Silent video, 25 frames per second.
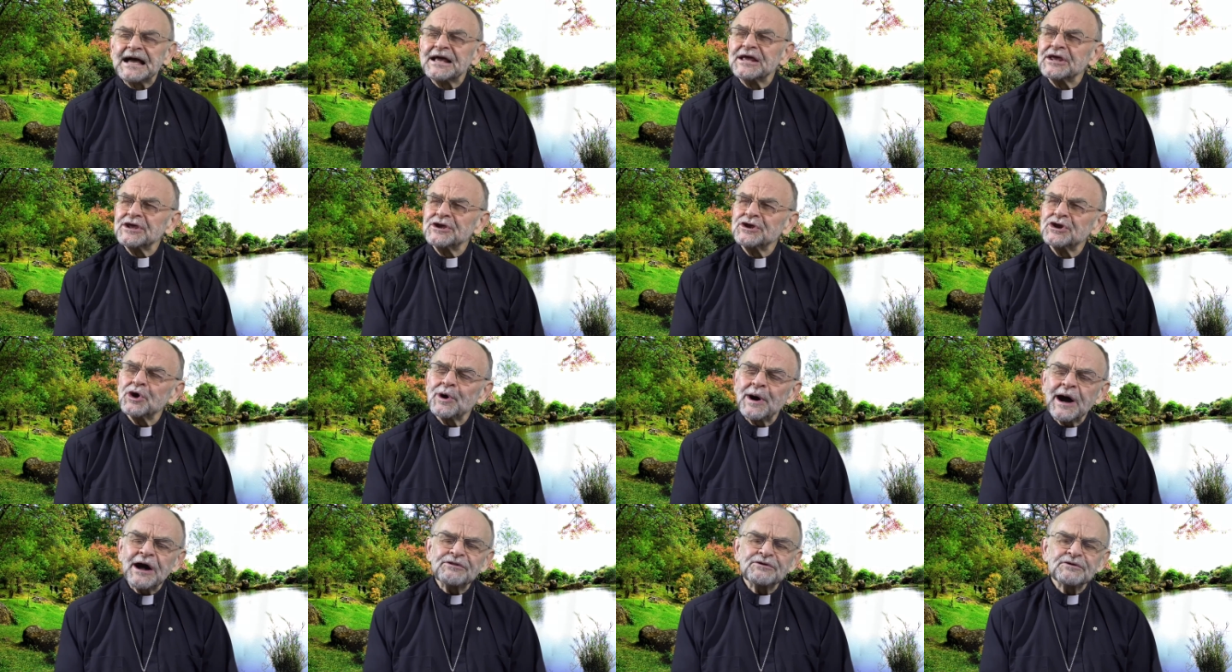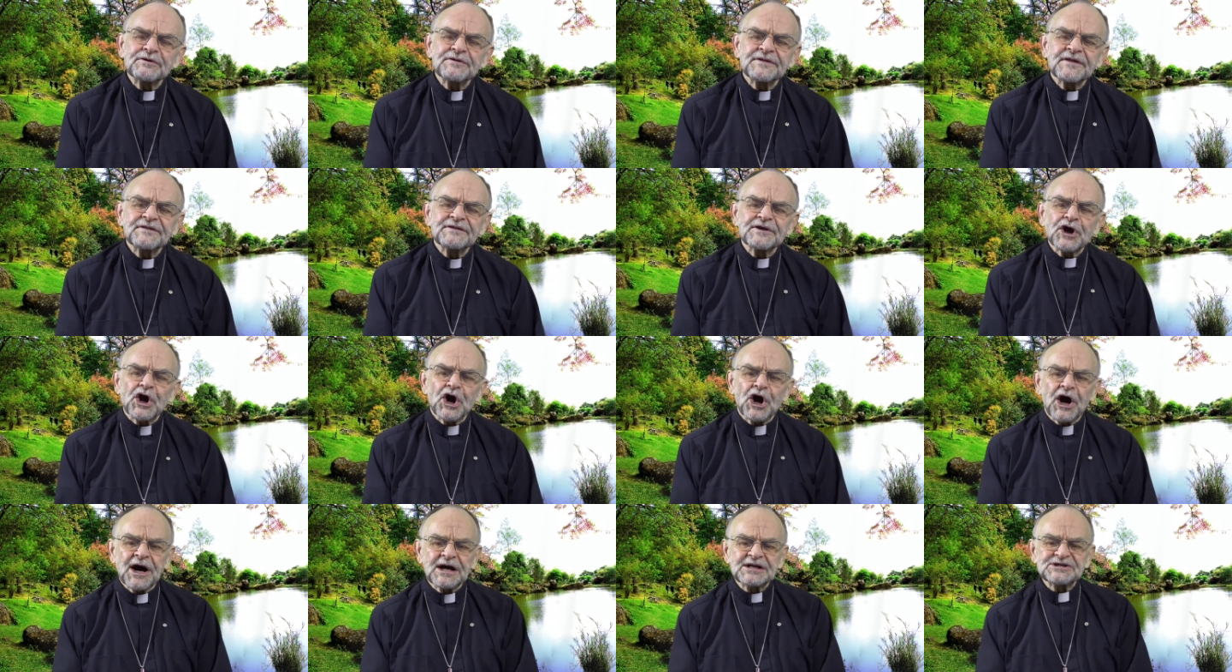Other than the
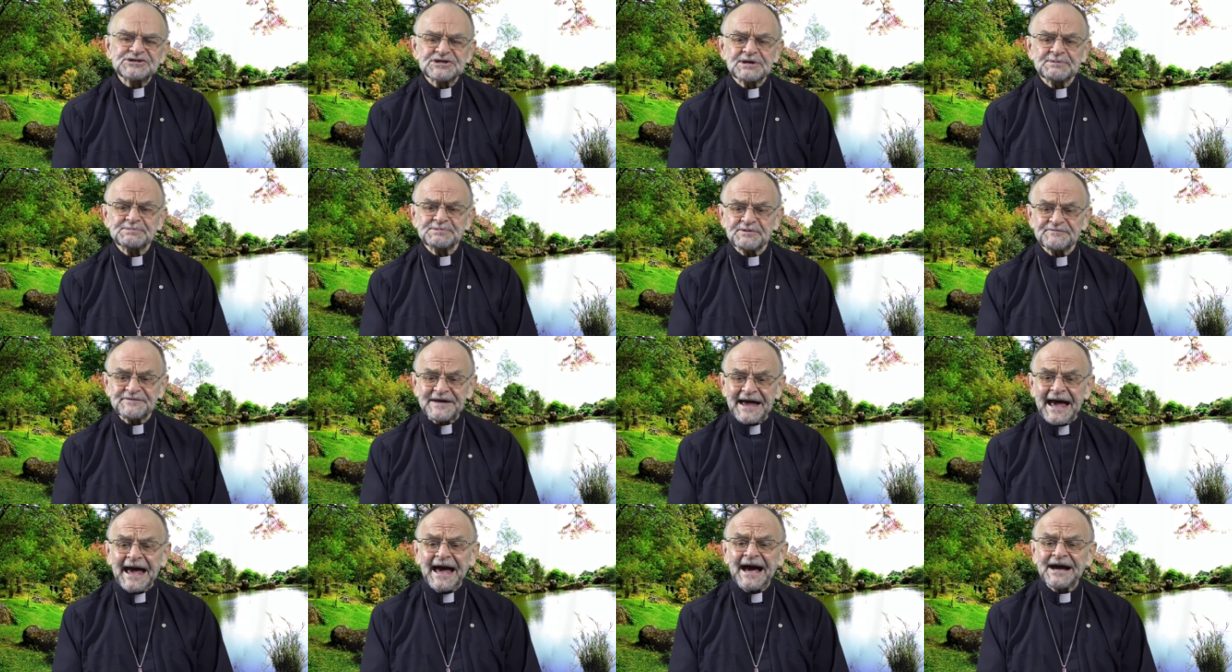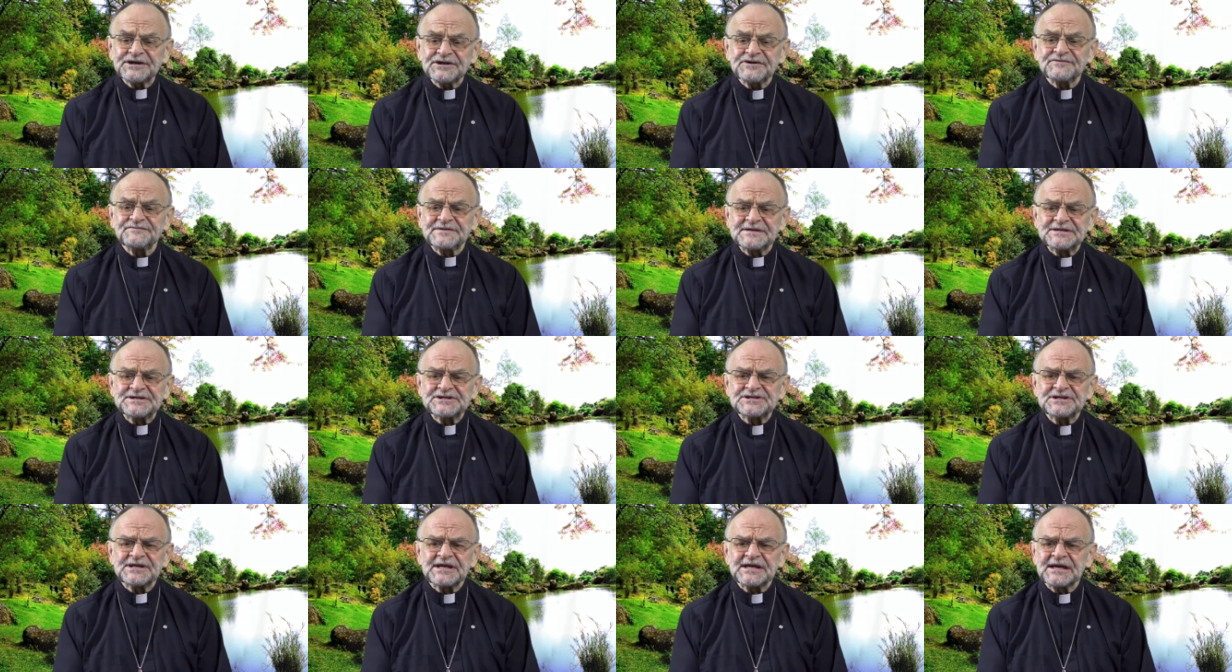concept of active
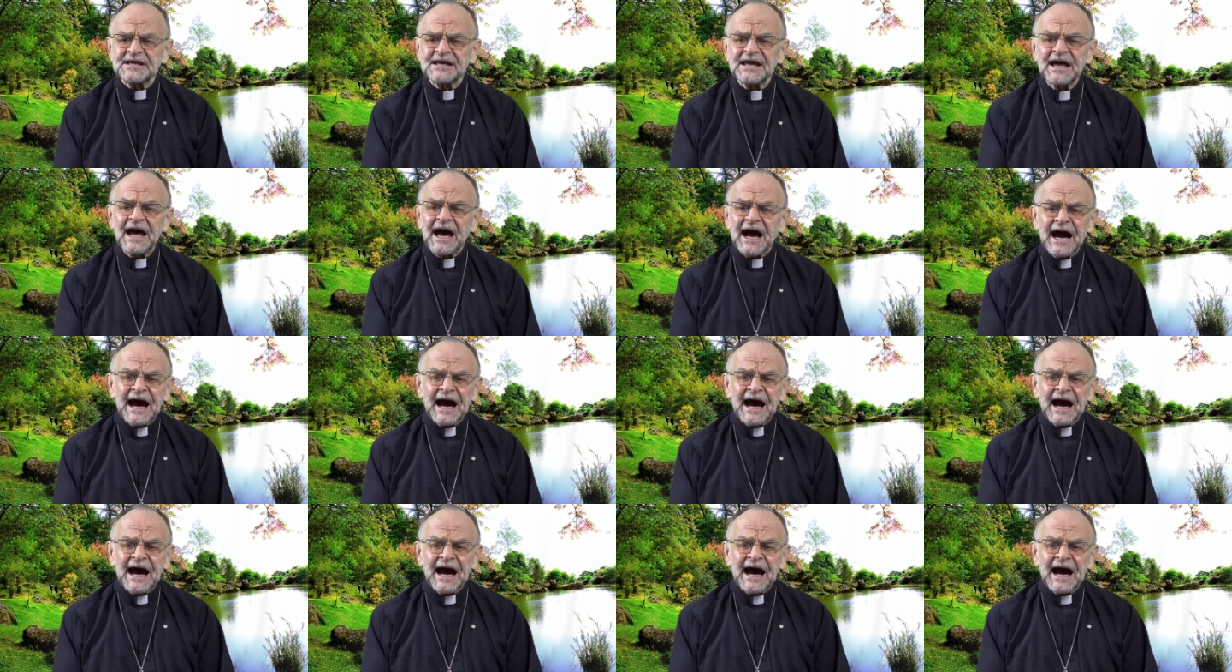listening,